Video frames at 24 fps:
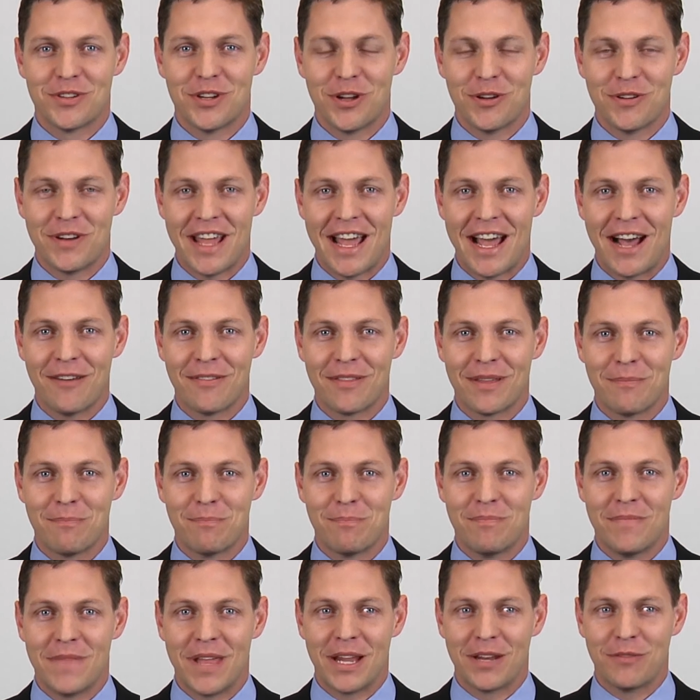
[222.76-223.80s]
no doubt
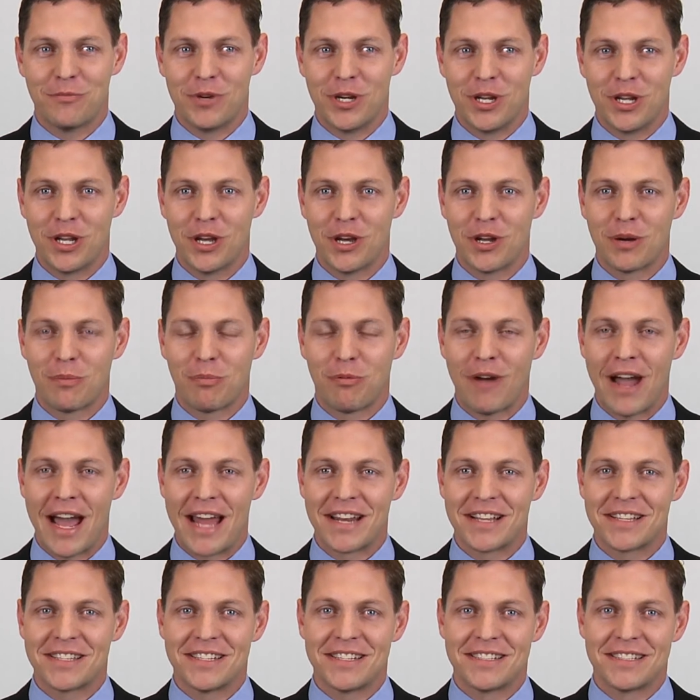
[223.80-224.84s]
that when you go to
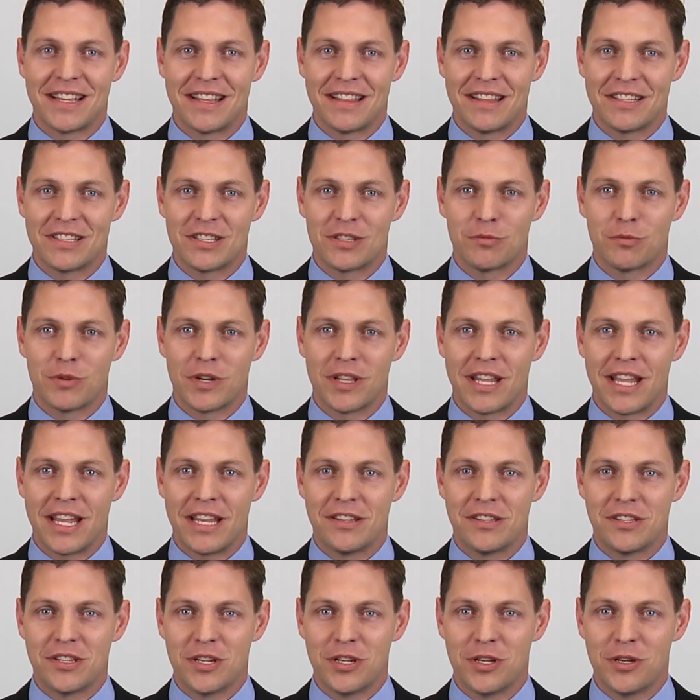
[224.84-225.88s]
practices that this is what they
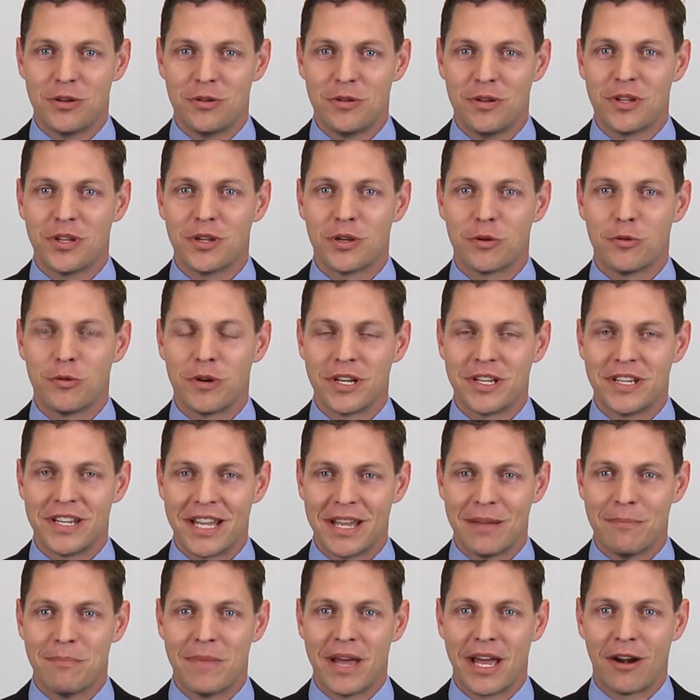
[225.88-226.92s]
do, you're going to
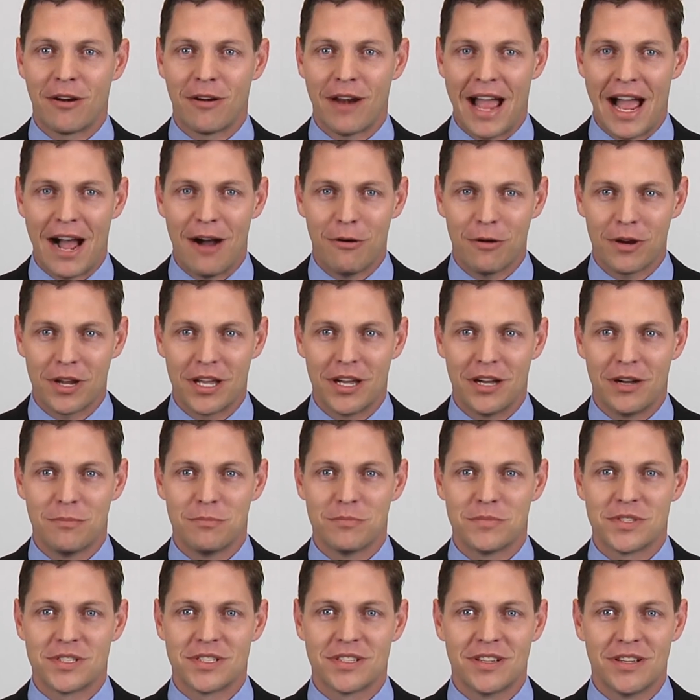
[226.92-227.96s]
get better
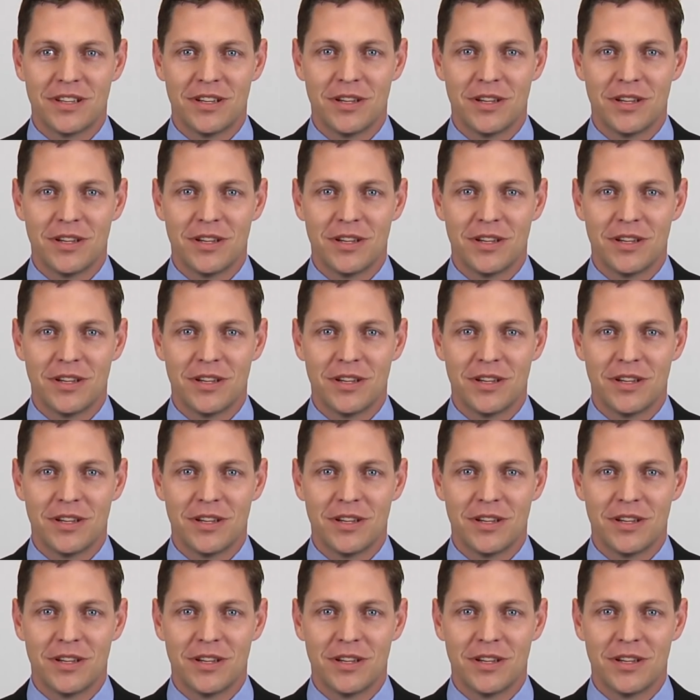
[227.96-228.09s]
outcomes.